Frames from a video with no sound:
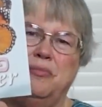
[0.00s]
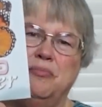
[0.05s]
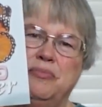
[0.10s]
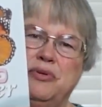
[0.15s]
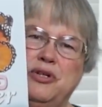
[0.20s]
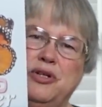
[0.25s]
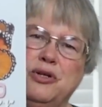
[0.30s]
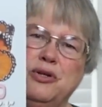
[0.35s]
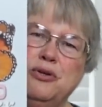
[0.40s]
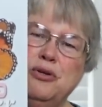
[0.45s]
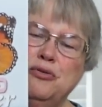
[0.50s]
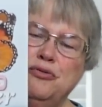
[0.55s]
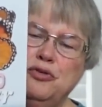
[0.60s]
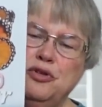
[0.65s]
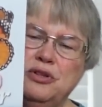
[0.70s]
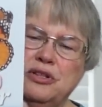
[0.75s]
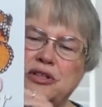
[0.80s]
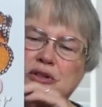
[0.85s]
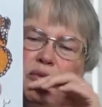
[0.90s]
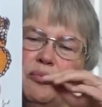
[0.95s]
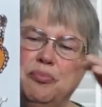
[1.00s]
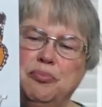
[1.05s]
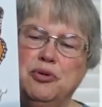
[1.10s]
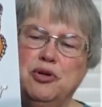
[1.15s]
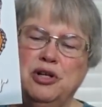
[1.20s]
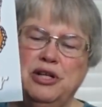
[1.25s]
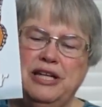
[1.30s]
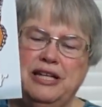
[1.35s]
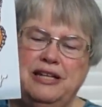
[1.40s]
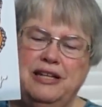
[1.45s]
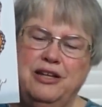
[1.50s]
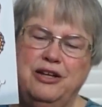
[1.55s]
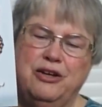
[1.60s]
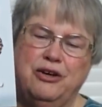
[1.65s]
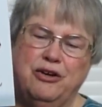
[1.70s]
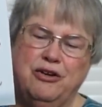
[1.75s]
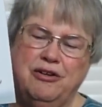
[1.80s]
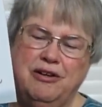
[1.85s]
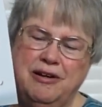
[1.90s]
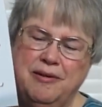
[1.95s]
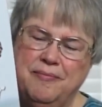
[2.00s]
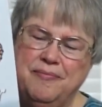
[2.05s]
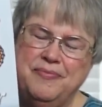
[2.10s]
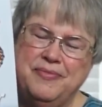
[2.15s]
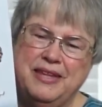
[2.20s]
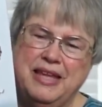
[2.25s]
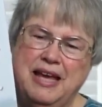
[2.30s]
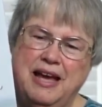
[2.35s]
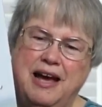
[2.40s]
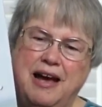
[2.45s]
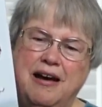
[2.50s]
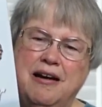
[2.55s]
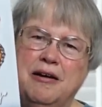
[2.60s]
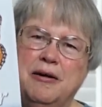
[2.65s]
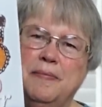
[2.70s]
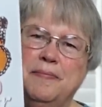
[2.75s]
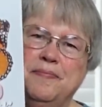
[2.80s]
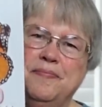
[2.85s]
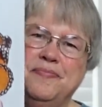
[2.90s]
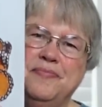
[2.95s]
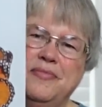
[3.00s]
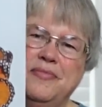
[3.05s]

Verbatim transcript: beautiful little book in here um,